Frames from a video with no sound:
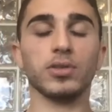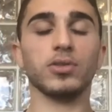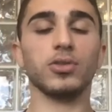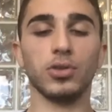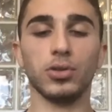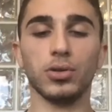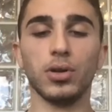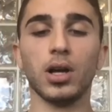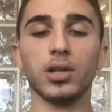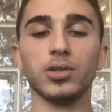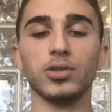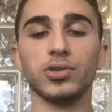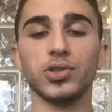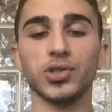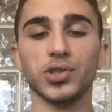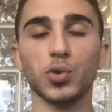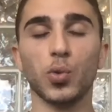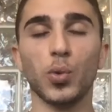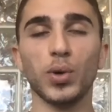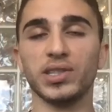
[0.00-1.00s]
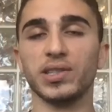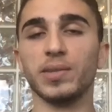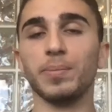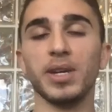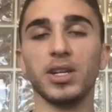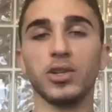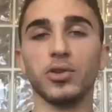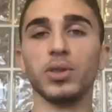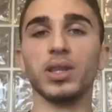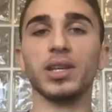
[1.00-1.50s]
You're not just going to
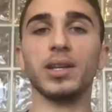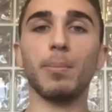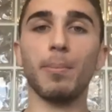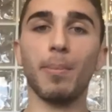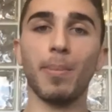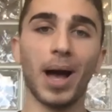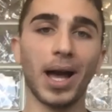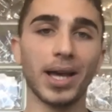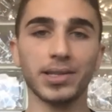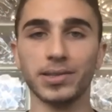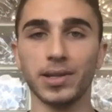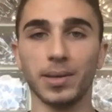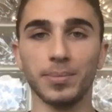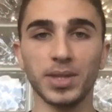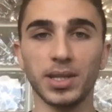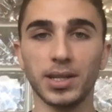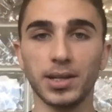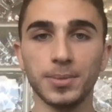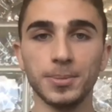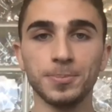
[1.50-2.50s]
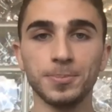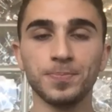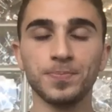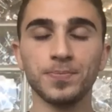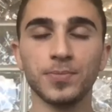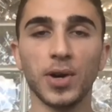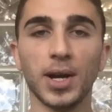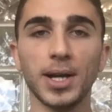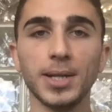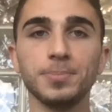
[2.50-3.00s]
submit your lead and buy something,
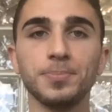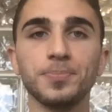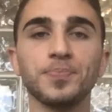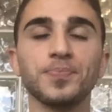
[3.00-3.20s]
right?